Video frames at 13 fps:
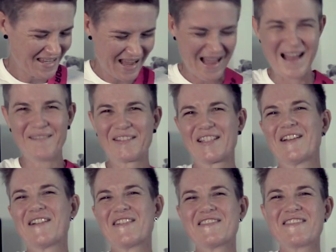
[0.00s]

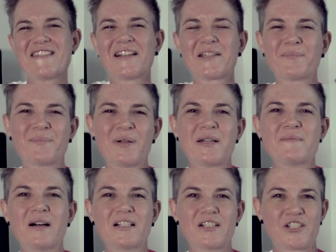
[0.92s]
So that's pretty
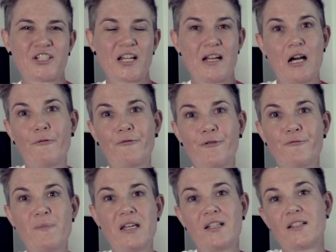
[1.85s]
much enough of
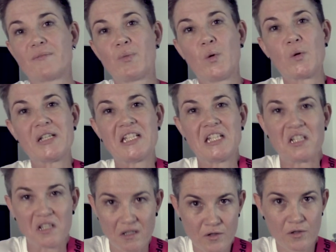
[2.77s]
me just
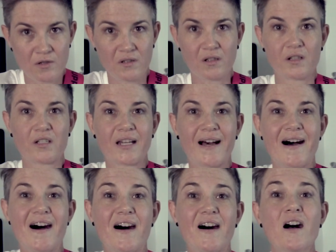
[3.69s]
pointing to the
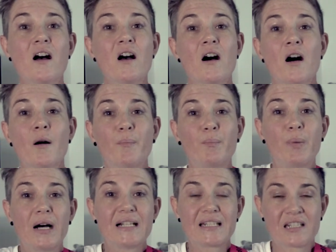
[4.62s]
guitar,
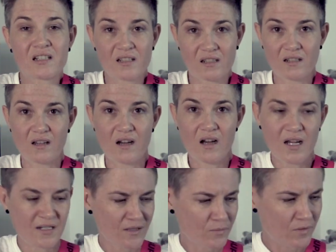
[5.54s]
but I
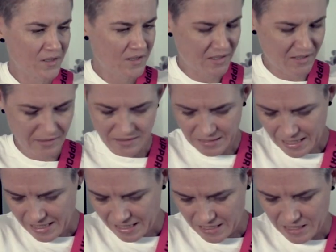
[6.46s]
just wanted to
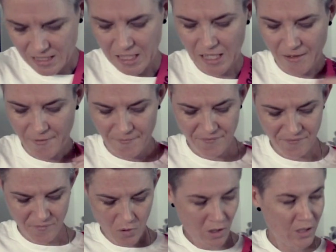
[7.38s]
say
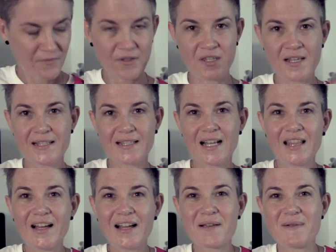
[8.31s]
all of the things I
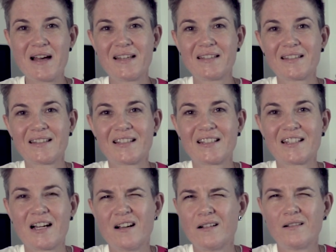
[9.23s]
like about the
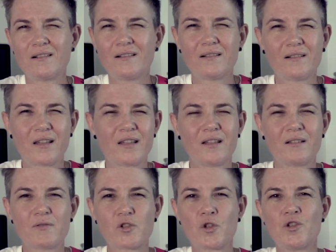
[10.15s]
guitar, and I think there
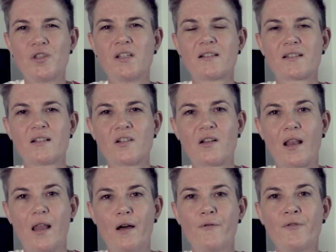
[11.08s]
was 2 things that I don't
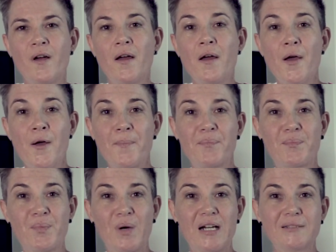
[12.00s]
love,
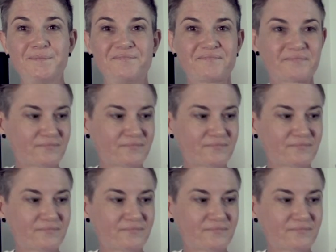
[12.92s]
but